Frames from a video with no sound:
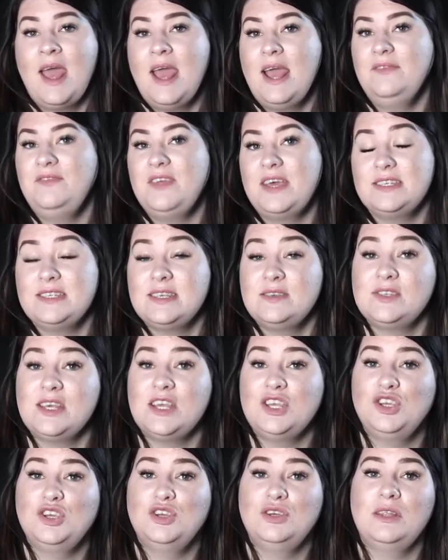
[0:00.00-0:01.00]
If that sounds
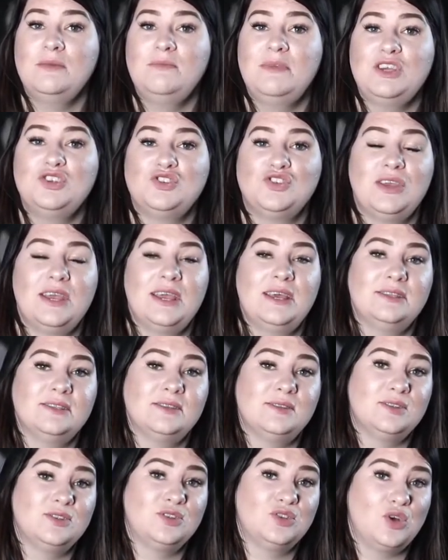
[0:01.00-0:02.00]
like you, then make sure you hit
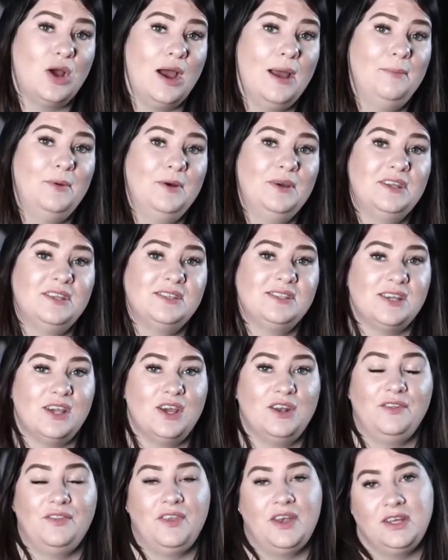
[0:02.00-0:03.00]
the subscribe button and
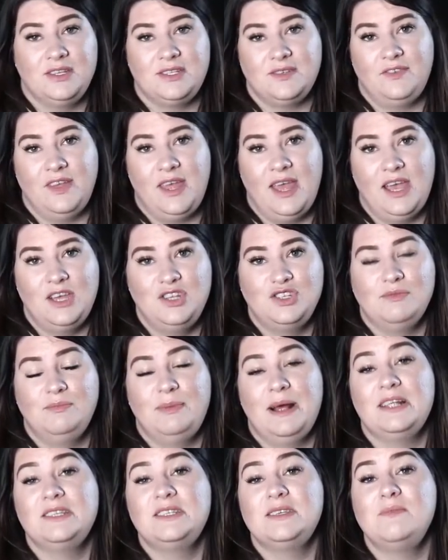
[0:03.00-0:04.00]
turn on the notification
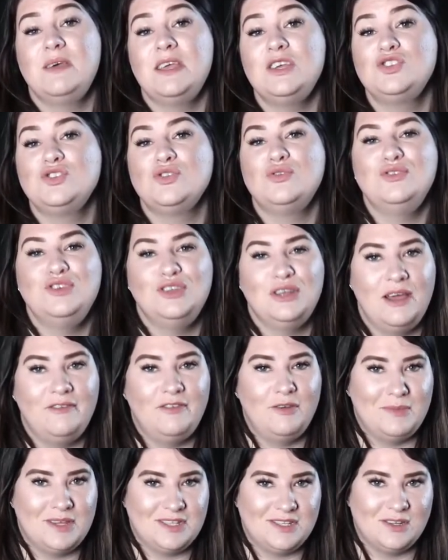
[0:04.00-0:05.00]
bell to make sure you
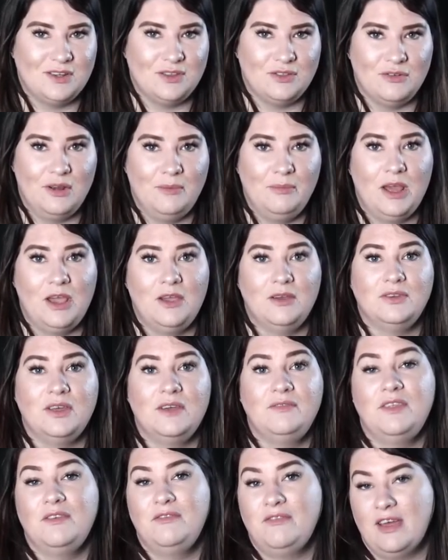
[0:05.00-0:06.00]
never miss another
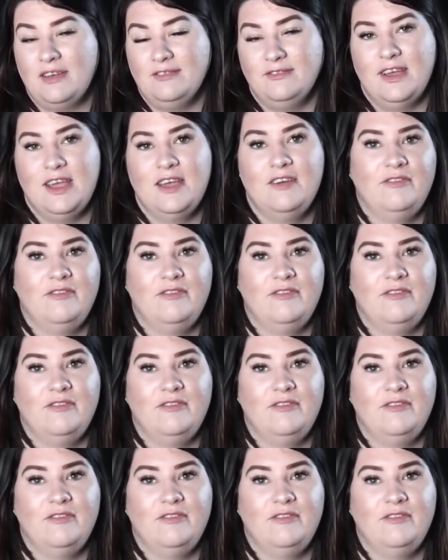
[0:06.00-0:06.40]
upload of the Fenrir